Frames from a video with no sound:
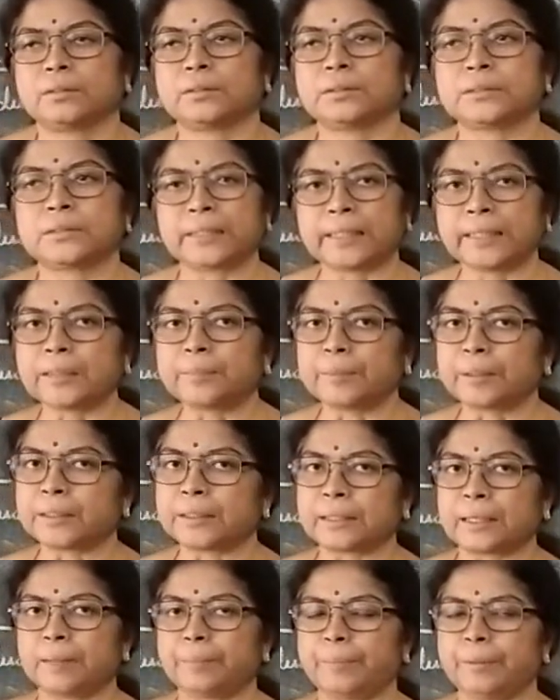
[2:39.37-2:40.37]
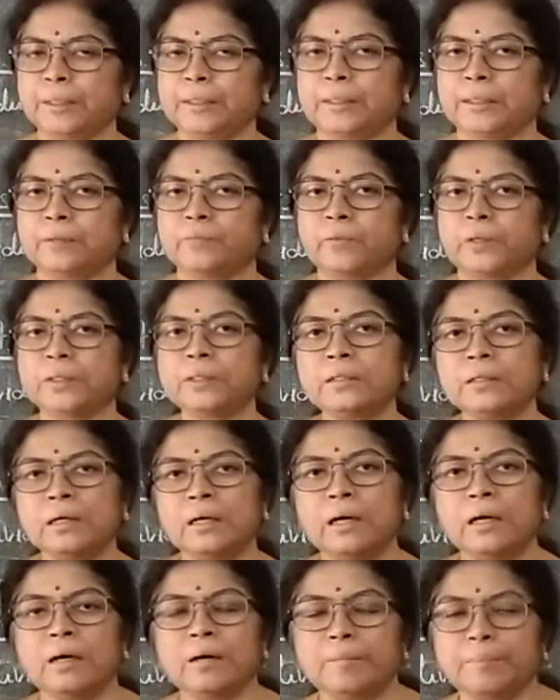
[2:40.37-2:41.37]
treatment can be given,
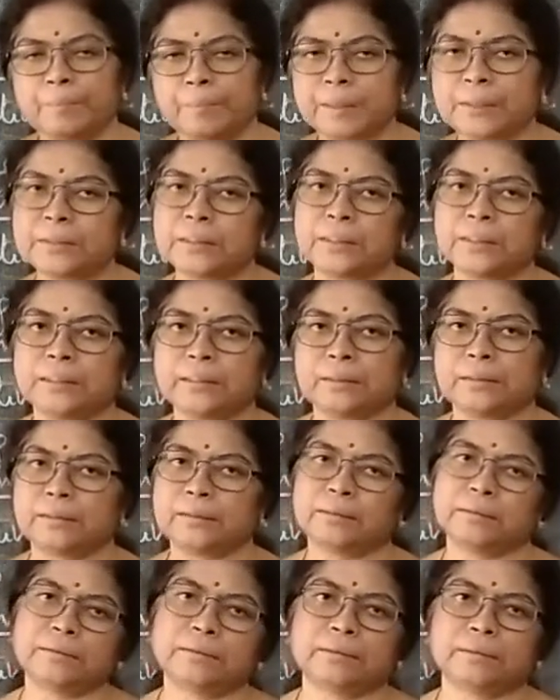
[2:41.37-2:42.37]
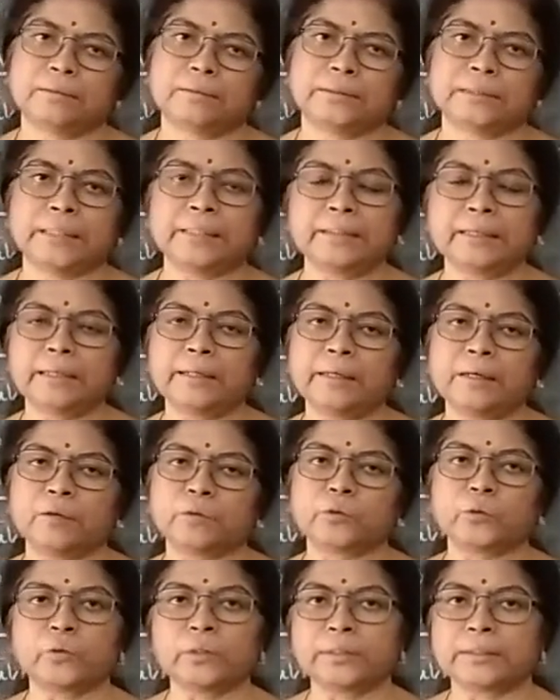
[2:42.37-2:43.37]
but generally
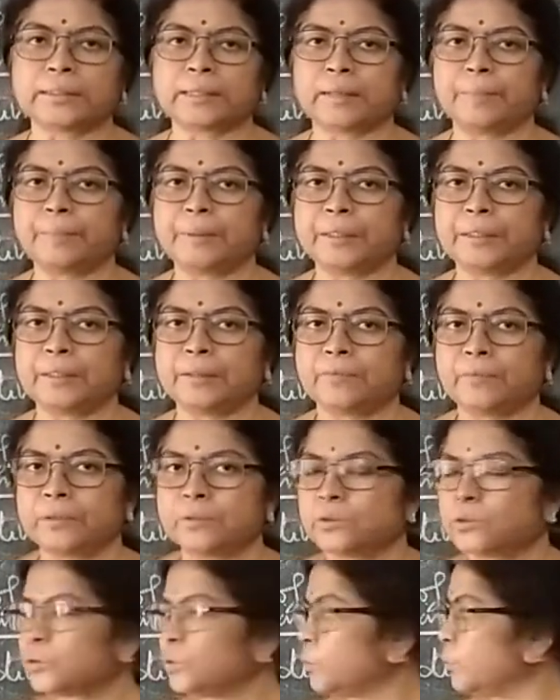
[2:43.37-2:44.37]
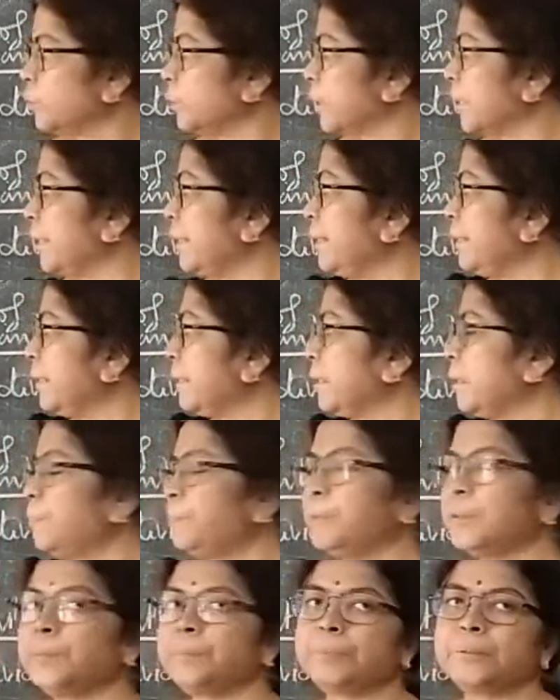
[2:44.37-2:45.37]
also it can be given. So, clinical
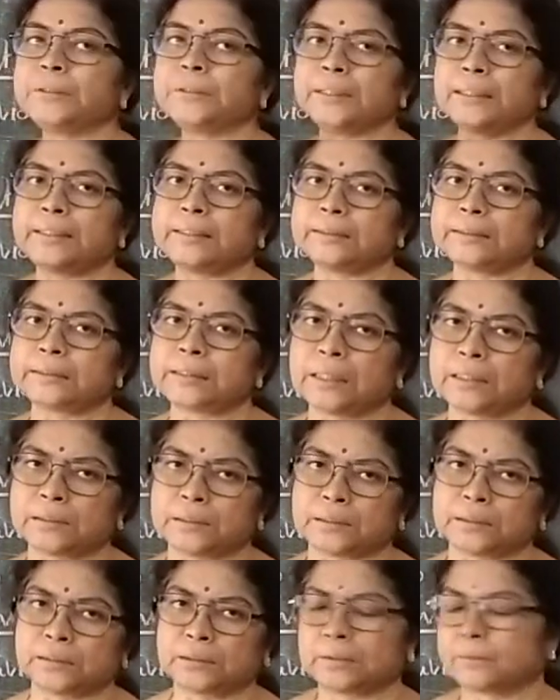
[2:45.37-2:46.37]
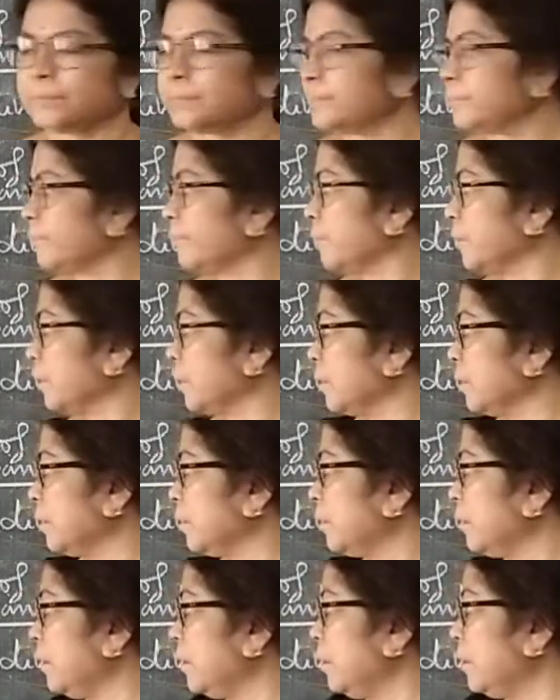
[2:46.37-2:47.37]
purpose it is asked.
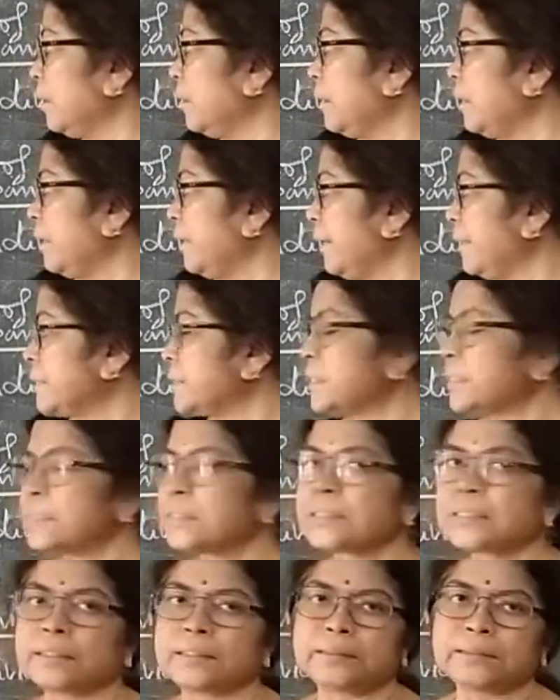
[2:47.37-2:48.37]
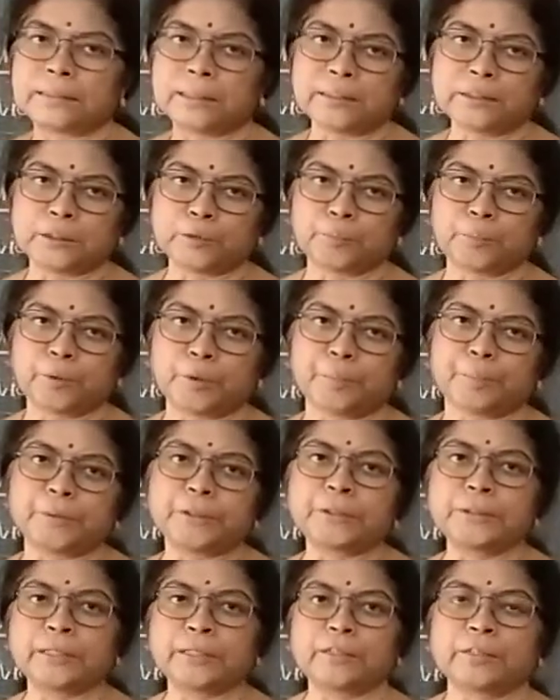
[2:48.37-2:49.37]
Next is research
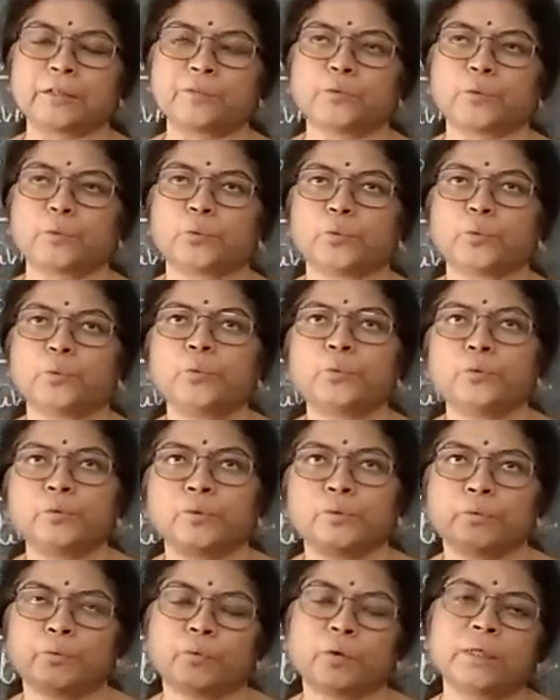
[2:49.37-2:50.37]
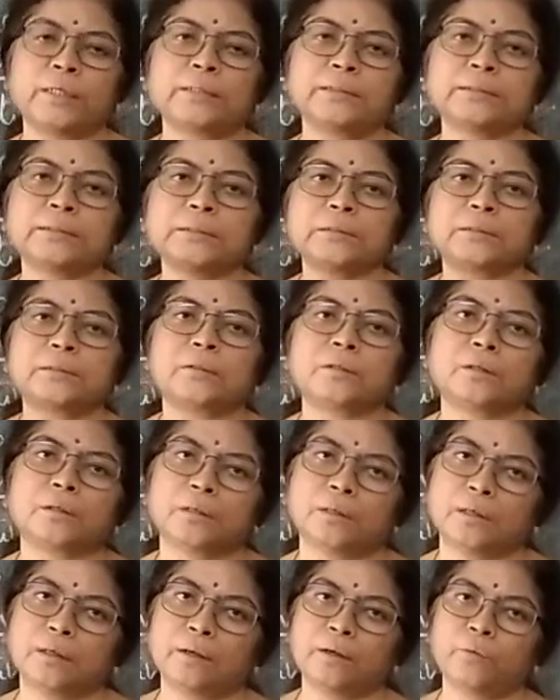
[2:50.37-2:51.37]
purpose interview. One
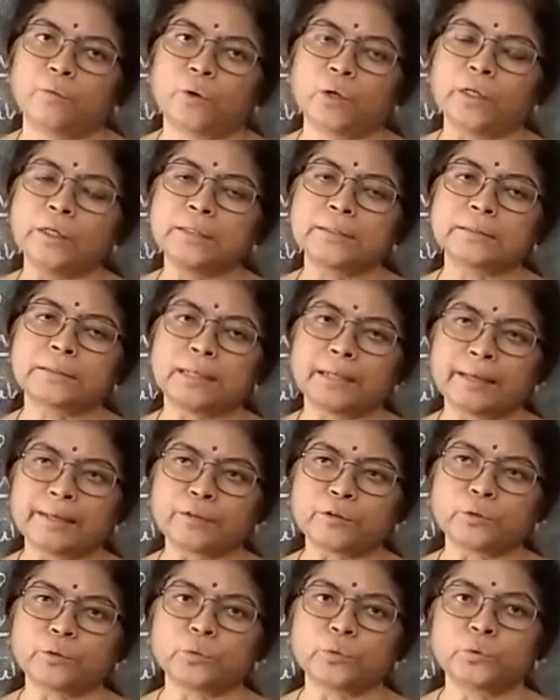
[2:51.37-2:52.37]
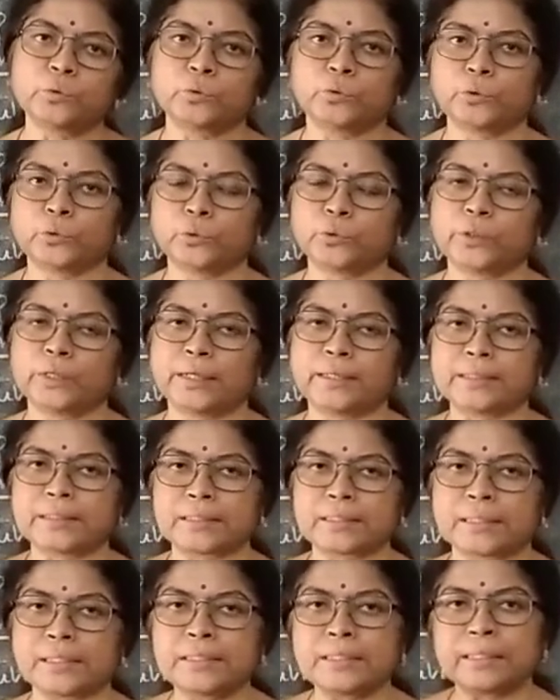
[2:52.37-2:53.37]
is like to do a
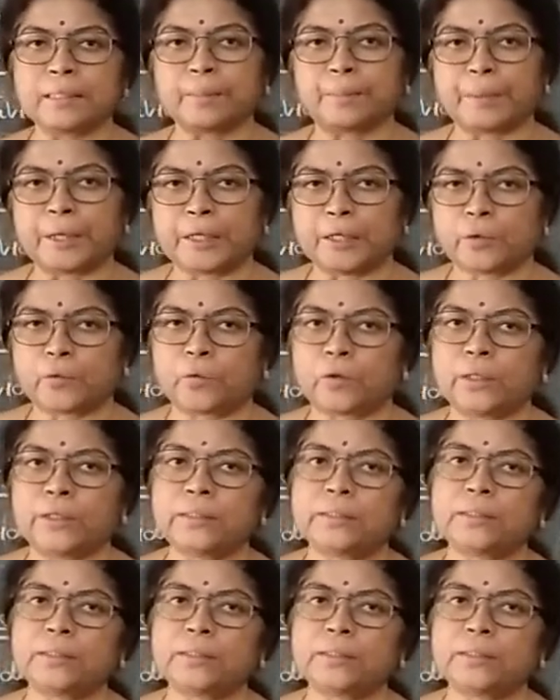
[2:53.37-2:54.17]
research in a particular